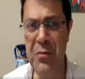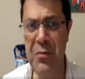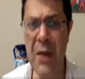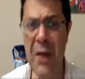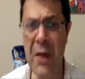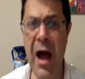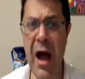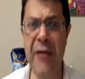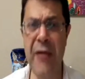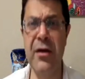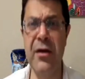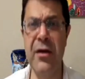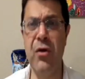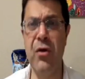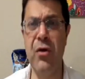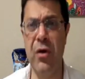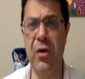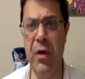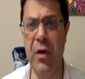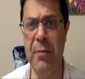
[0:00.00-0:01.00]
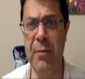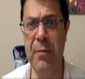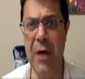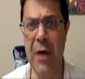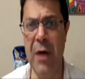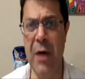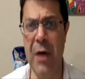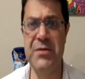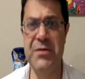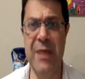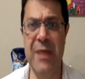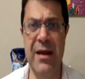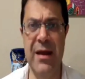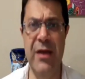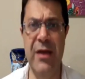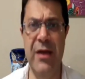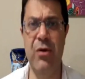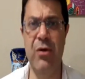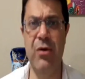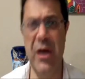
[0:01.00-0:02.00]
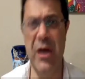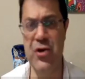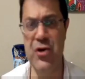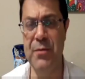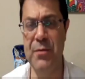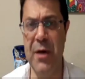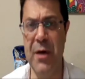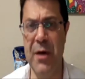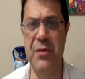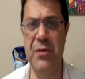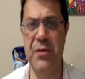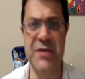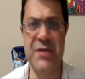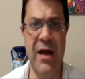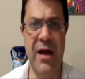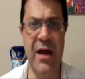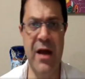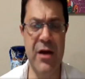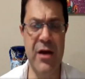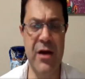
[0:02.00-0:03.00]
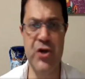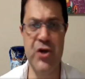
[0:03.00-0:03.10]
other powers, mainly Eurasian powers like Russia,